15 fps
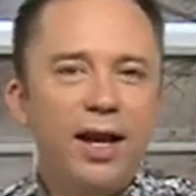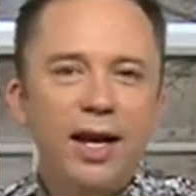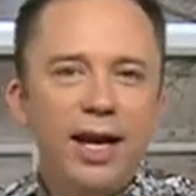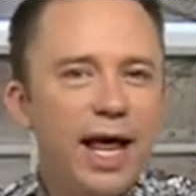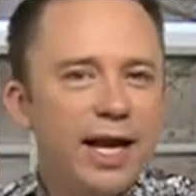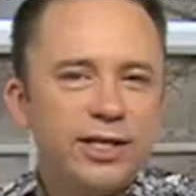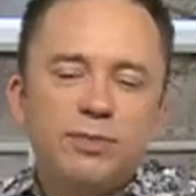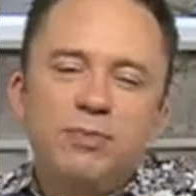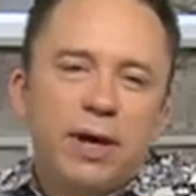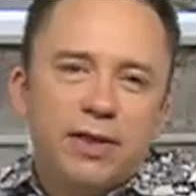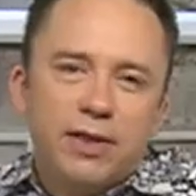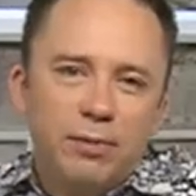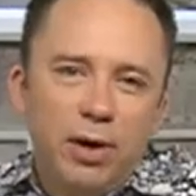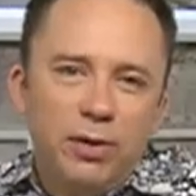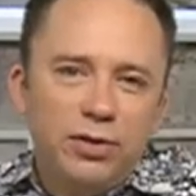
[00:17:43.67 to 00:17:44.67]
let's
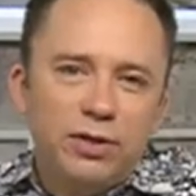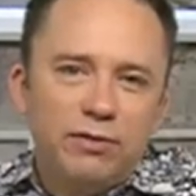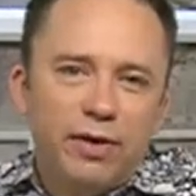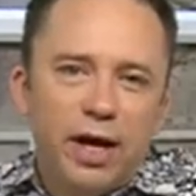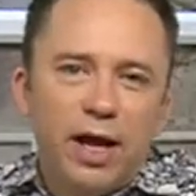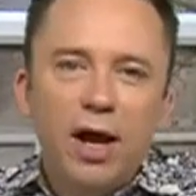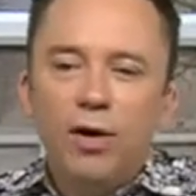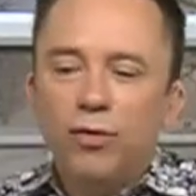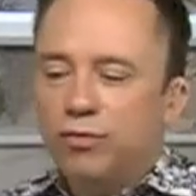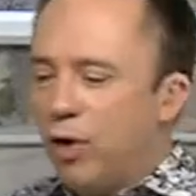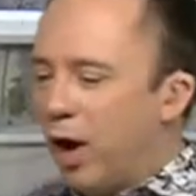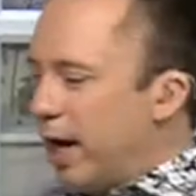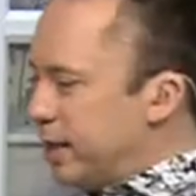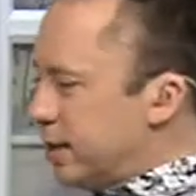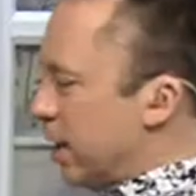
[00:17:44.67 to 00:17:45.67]
make the most of it.
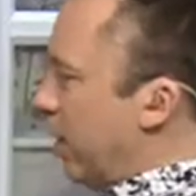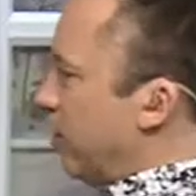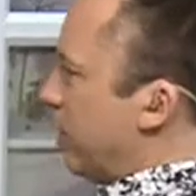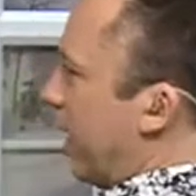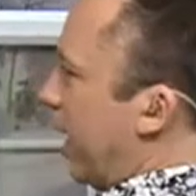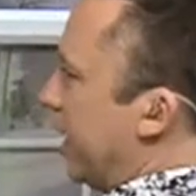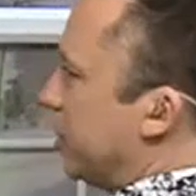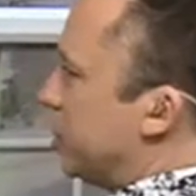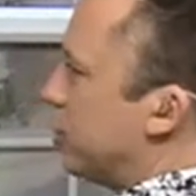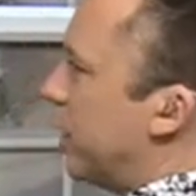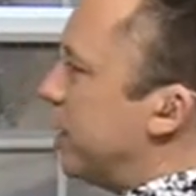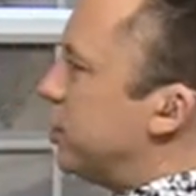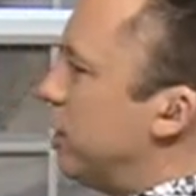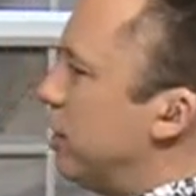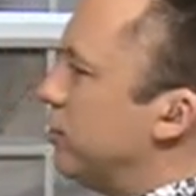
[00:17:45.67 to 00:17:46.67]
Right, okay, right.
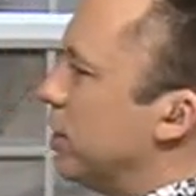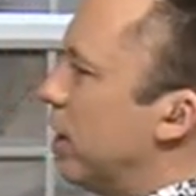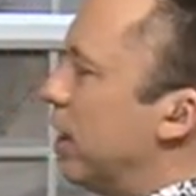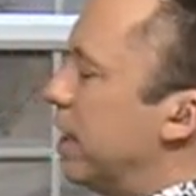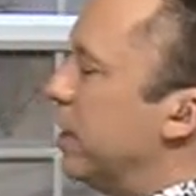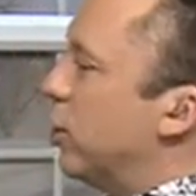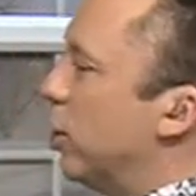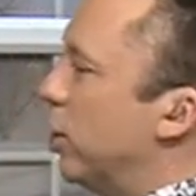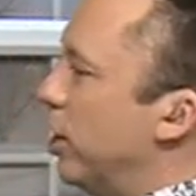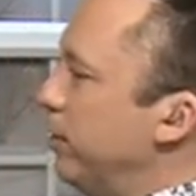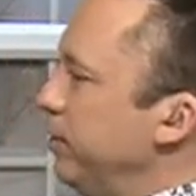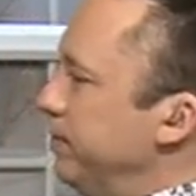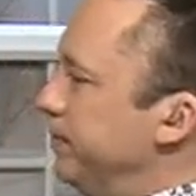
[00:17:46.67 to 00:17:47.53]
straight to you, darling so girl.